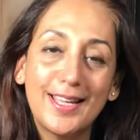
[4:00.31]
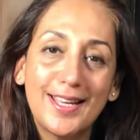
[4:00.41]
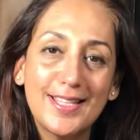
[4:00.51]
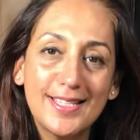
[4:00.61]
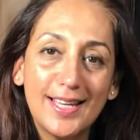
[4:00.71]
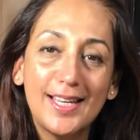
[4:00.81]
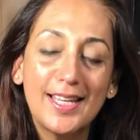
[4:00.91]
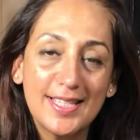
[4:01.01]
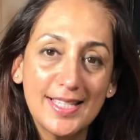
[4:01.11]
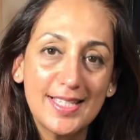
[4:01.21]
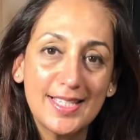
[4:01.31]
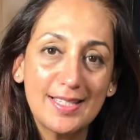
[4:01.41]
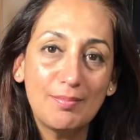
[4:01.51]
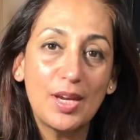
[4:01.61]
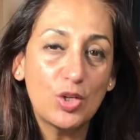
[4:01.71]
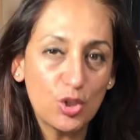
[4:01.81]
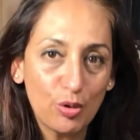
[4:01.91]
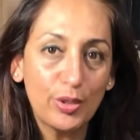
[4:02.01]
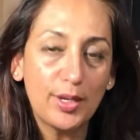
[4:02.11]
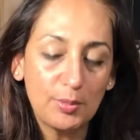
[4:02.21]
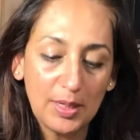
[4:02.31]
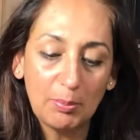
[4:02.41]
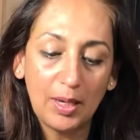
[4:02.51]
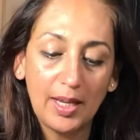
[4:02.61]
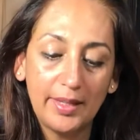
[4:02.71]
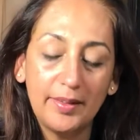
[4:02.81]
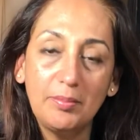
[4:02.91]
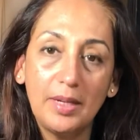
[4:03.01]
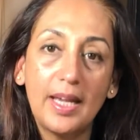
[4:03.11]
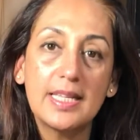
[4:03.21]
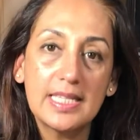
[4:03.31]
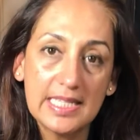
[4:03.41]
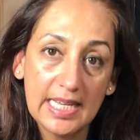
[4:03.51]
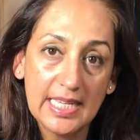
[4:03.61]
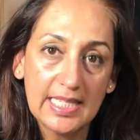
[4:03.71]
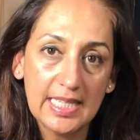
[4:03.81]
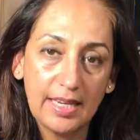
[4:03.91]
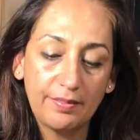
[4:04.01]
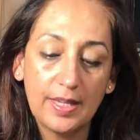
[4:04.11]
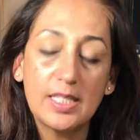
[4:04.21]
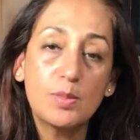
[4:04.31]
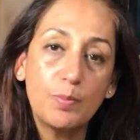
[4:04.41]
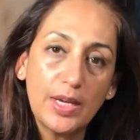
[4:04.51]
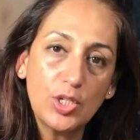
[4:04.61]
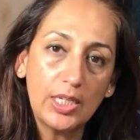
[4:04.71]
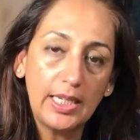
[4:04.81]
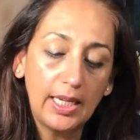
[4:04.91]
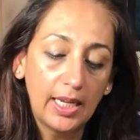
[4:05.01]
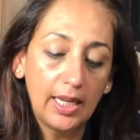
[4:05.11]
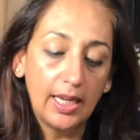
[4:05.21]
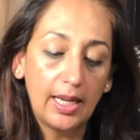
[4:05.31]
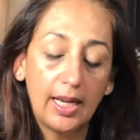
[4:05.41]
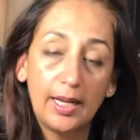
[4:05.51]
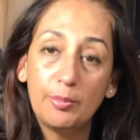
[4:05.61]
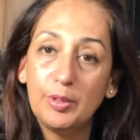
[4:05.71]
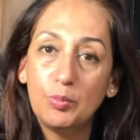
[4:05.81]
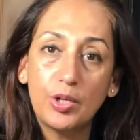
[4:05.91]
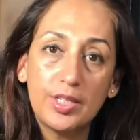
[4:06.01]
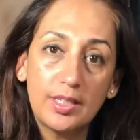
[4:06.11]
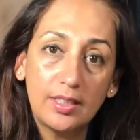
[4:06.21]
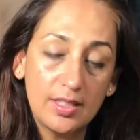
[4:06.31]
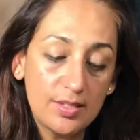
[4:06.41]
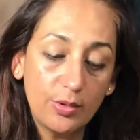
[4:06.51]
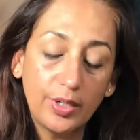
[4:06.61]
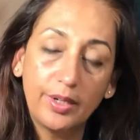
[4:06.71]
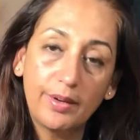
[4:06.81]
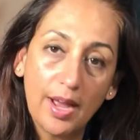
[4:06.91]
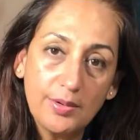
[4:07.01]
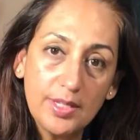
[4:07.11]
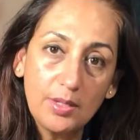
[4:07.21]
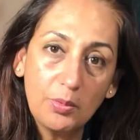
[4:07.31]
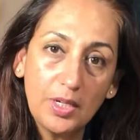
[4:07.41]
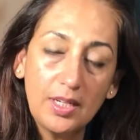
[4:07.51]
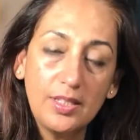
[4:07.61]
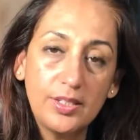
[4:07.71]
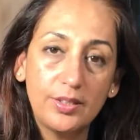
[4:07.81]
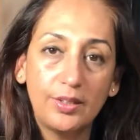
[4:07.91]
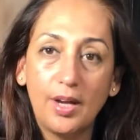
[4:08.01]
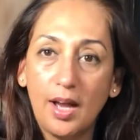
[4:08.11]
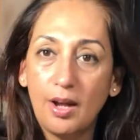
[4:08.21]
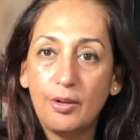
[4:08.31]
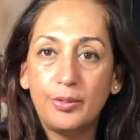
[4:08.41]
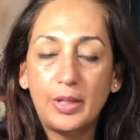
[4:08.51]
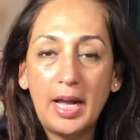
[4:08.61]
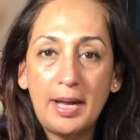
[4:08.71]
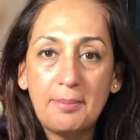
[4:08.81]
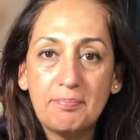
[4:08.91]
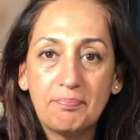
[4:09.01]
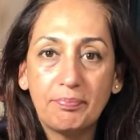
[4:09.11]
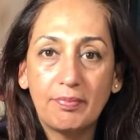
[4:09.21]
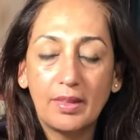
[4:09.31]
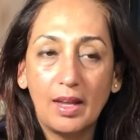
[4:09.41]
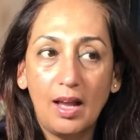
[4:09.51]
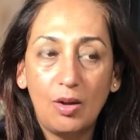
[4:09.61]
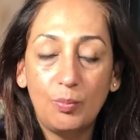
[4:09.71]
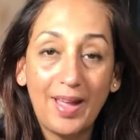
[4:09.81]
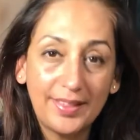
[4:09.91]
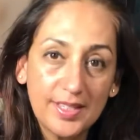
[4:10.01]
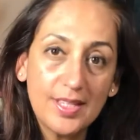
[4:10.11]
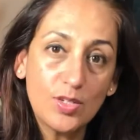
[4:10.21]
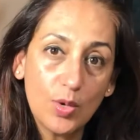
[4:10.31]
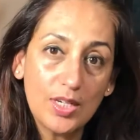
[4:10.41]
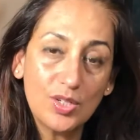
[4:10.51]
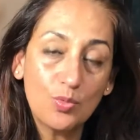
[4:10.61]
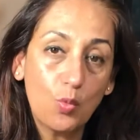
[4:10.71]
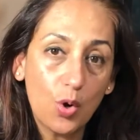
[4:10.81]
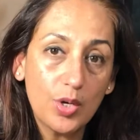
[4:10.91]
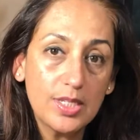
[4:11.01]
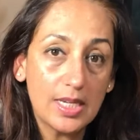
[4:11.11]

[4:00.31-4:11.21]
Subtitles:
I say let's make sure that we apply them and stay safe, and especially with what is going around in the world. You know how bad the situation was.